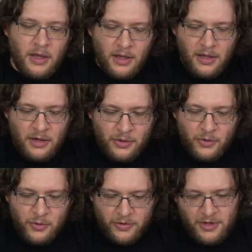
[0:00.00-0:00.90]
Another
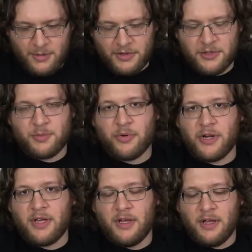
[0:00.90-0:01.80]
cool thing about this
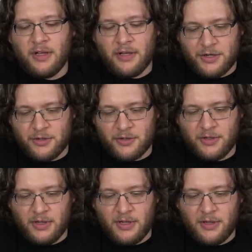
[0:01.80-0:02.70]
brick
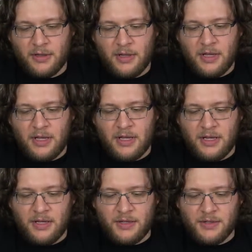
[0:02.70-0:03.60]
electrically
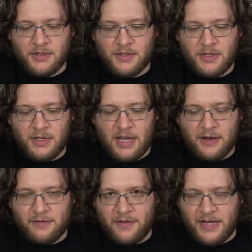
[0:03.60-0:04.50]
is how
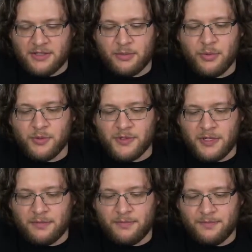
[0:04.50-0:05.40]
fast it boots
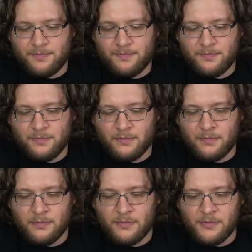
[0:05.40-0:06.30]
up.
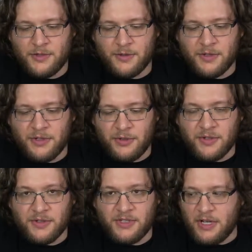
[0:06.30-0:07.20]
So you
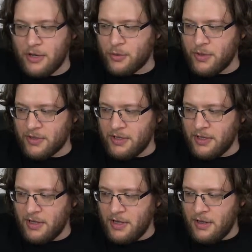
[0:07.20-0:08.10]
can see how
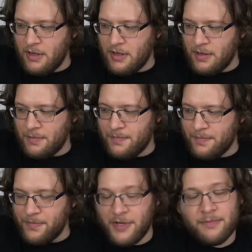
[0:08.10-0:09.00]
quickly.
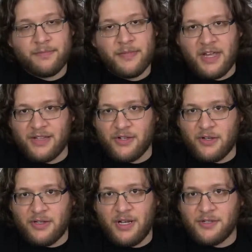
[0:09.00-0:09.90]
Yep, that's all
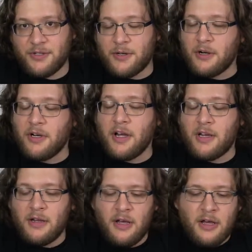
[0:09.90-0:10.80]
it takes to turn it
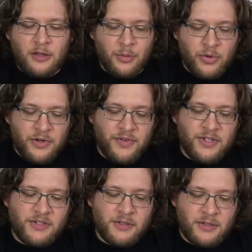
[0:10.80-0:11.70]
on. The
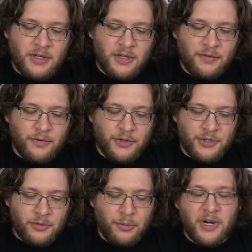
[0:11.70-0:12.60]
previous
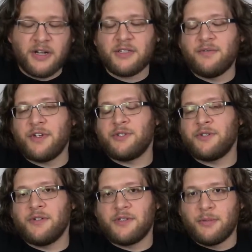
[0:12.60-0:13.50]
version robotics invention
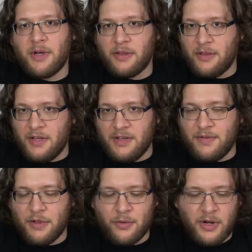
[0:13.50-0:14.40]
system on the
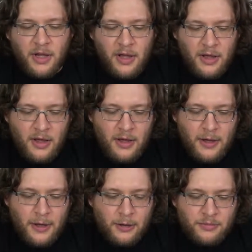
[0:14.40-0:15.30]

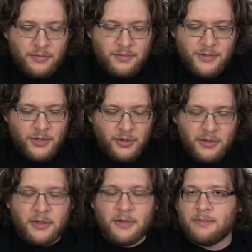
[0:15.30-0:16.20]
EV3 took
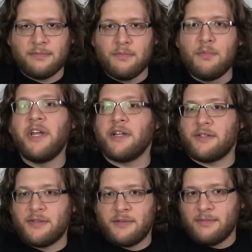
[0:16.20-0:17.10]

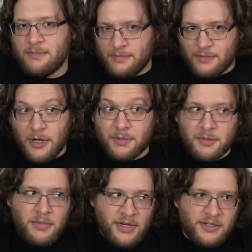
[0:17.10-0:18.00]
minutes, up
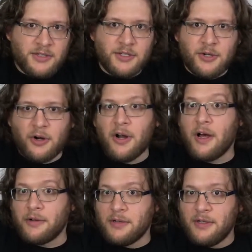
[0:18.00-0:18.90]
to minutes, to turn
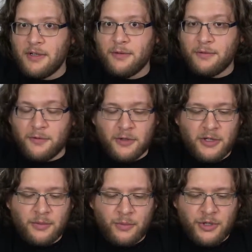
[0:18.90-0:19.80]
on
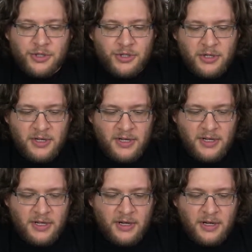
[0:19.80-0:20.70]
fully. Which,
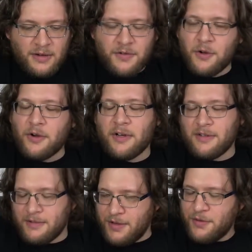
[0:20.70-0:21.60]
if
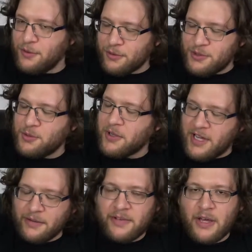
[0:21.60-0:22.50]
you do a
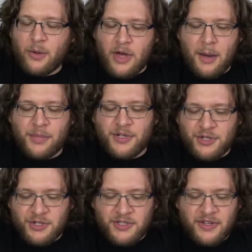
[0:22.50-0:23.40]
lot of LEGO
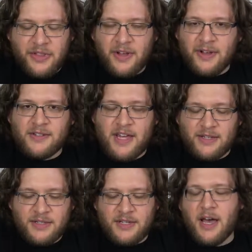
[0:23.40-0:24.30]
competitions and things, that
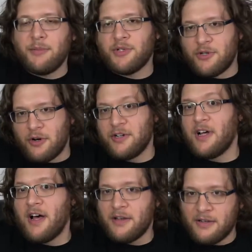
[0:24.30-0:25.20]
time to turn it
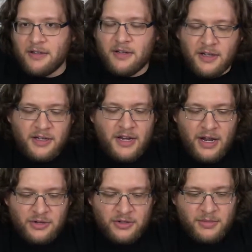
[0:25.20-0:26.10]
on can
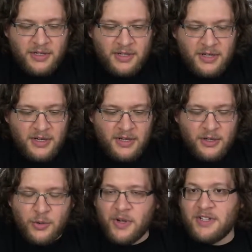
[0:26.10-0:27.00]
actually be
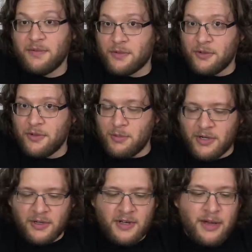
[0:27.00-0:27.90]
quite difficult in the
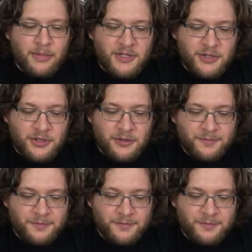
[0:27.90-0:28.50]
middle of competition.